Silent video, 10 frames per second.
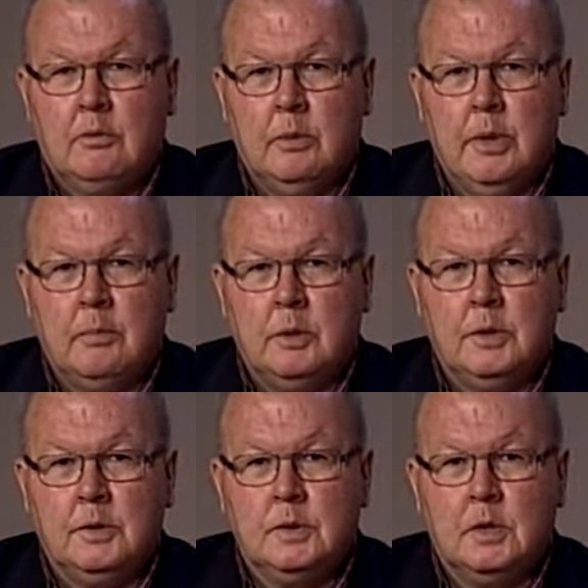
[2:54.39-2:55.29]

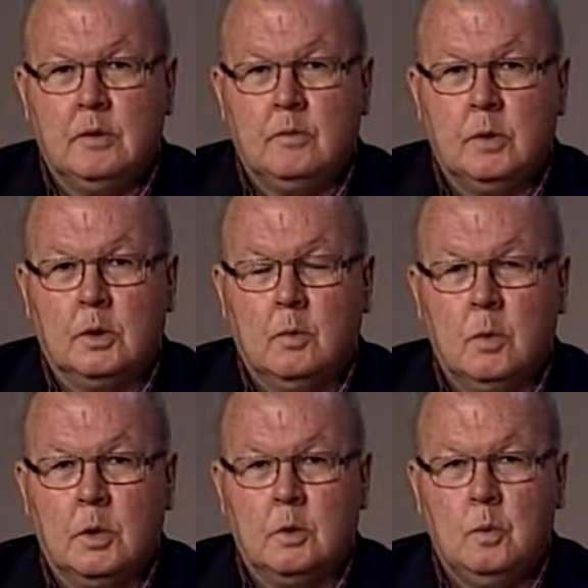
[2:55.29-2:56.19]
remembrance of World
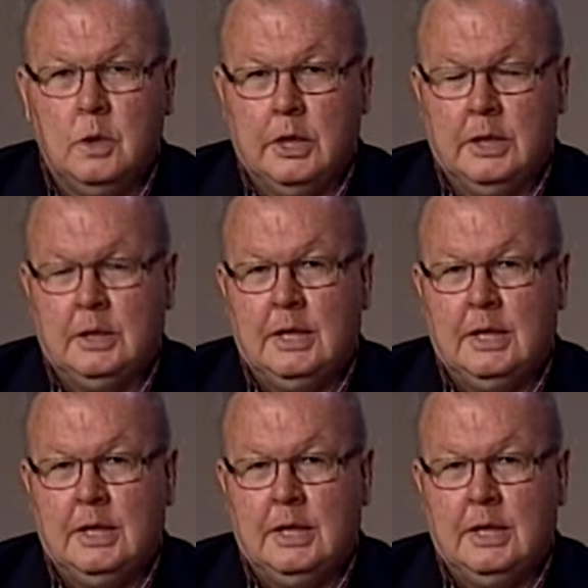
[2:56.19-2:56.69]
War I.